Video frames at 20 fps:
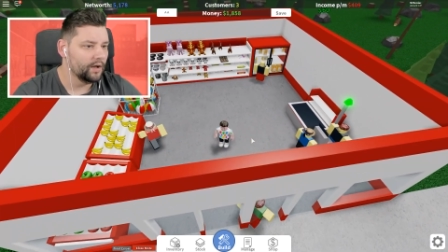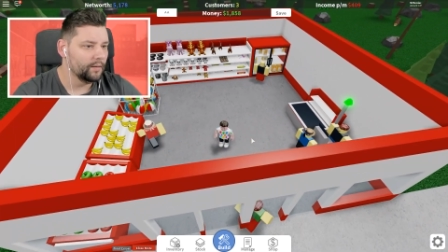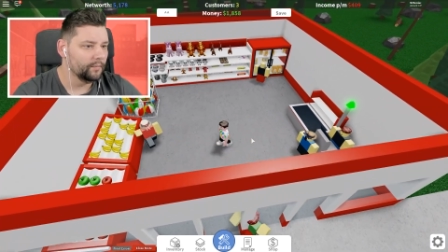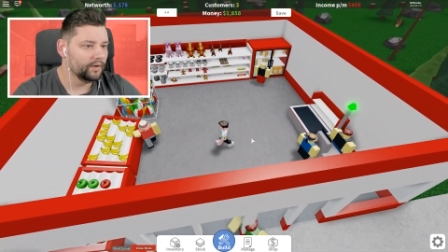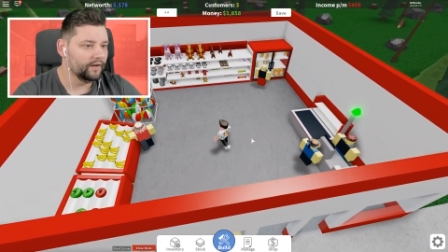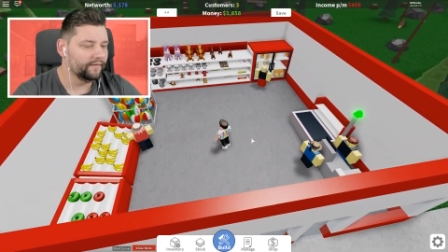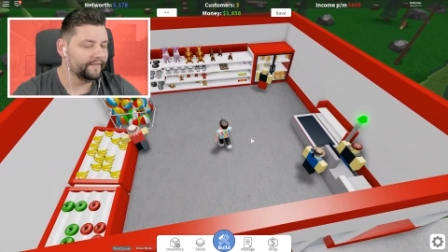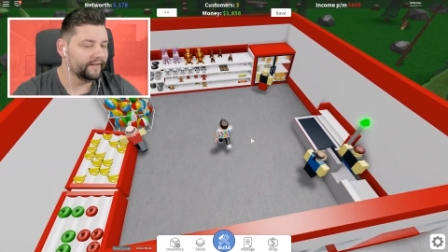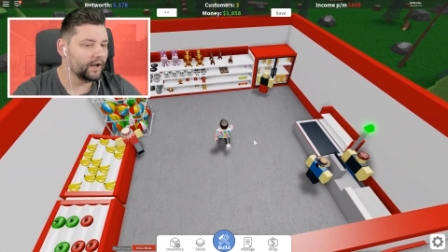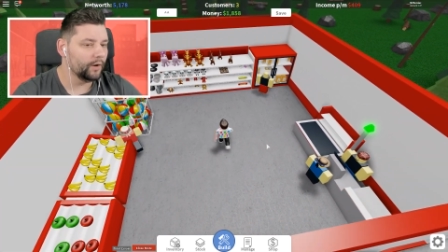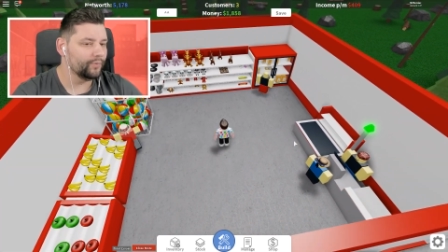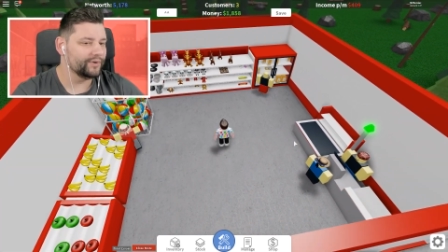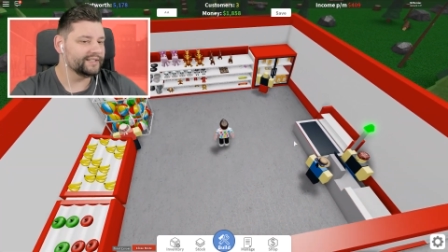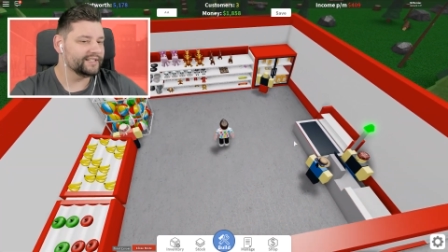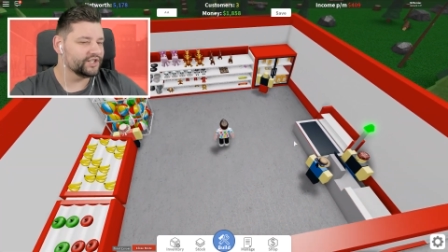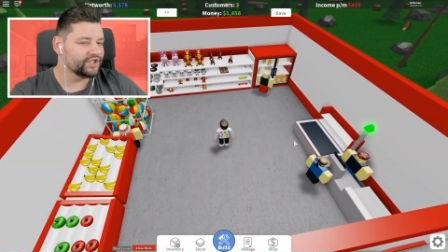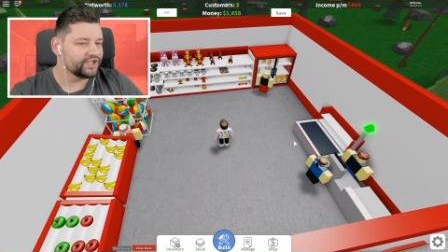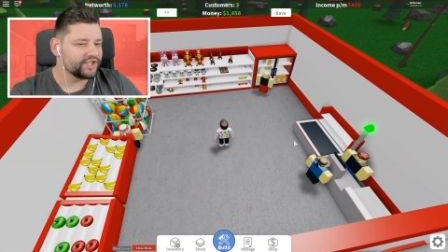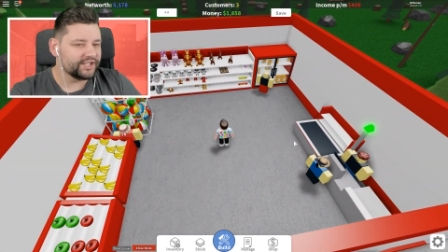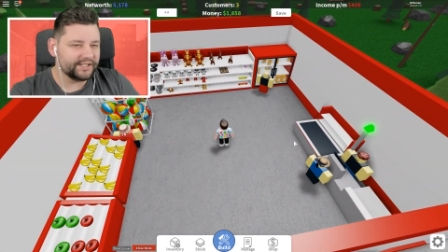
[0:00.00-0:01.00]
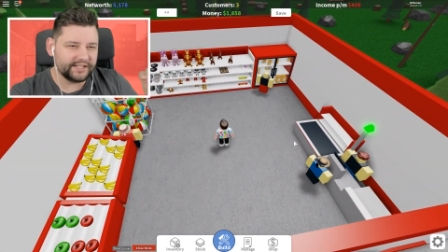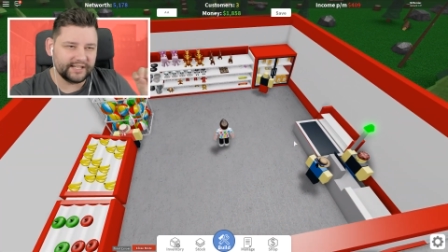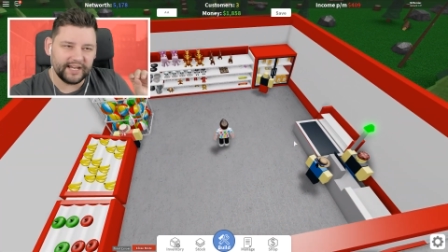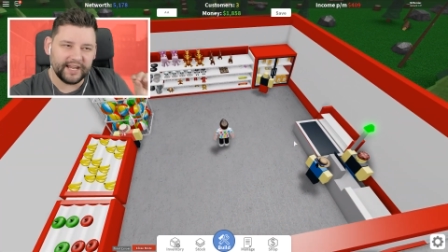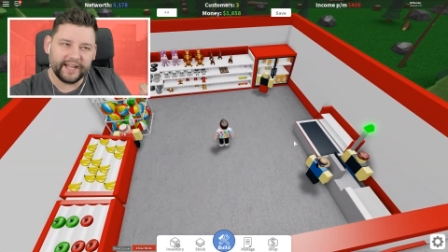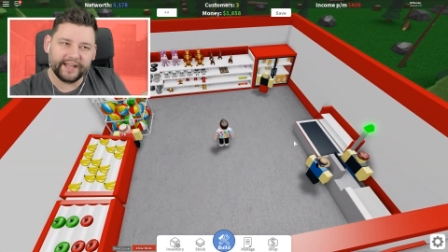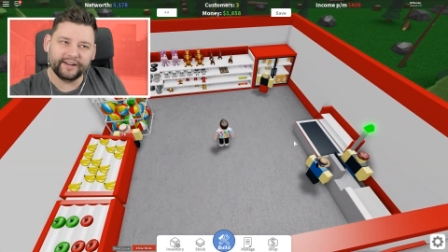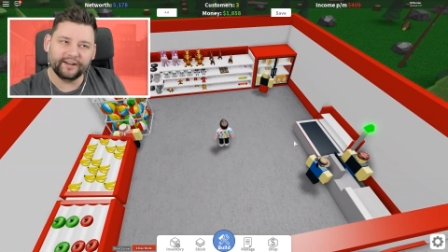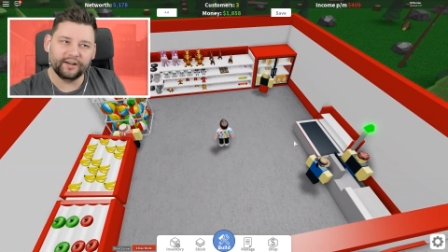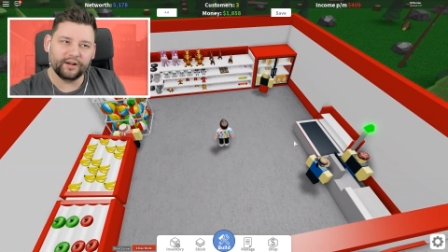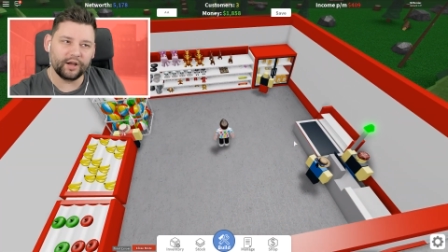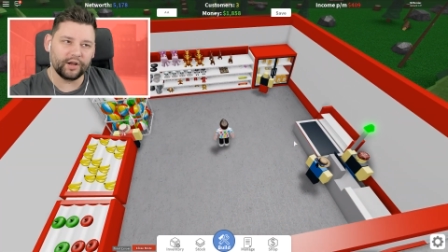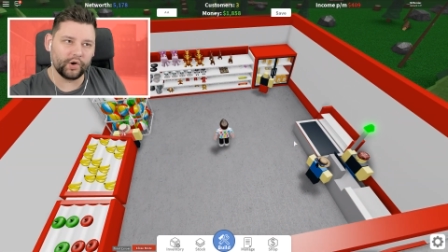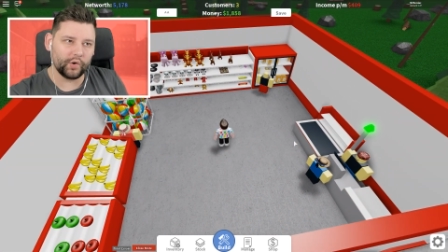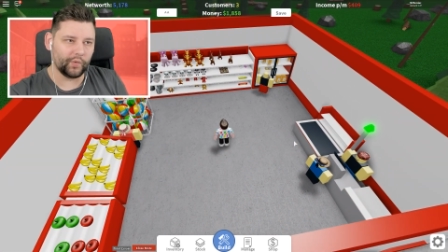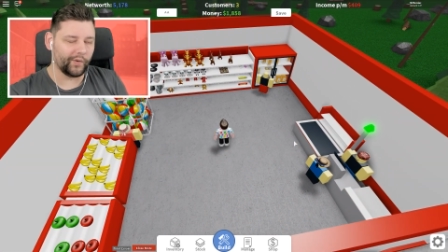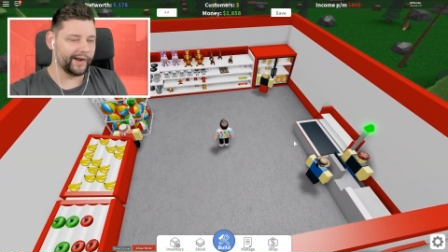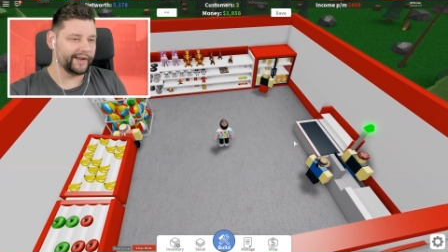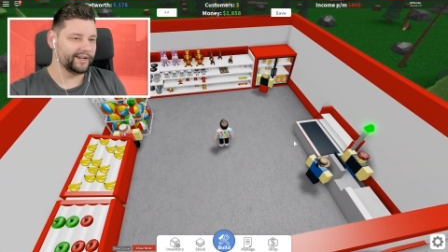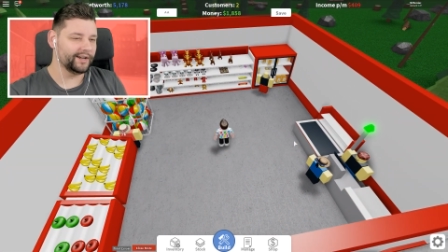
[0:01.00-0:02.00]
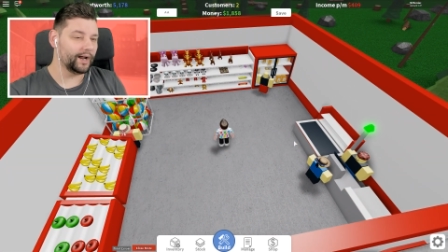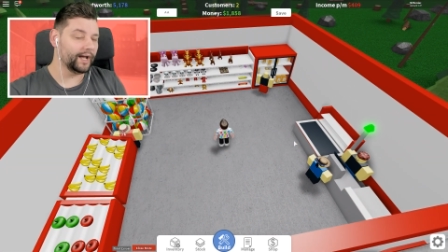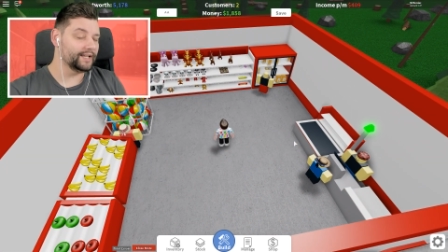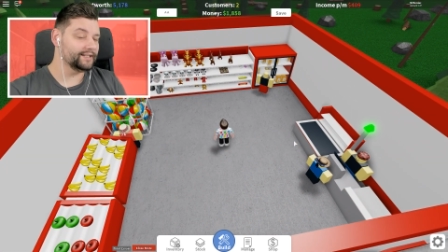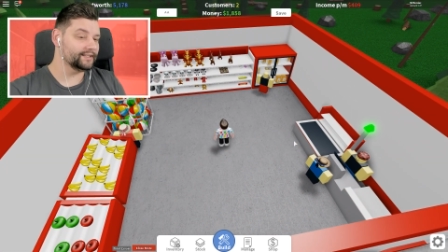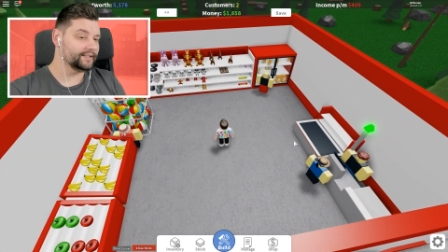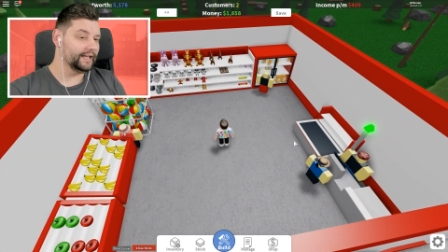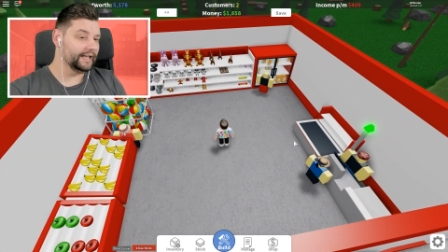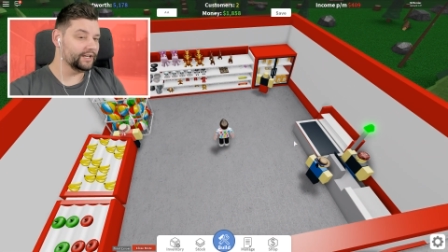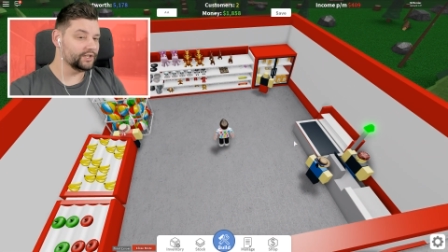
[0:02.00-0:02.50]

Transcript: But I feel like we're just ticking along quite nicely.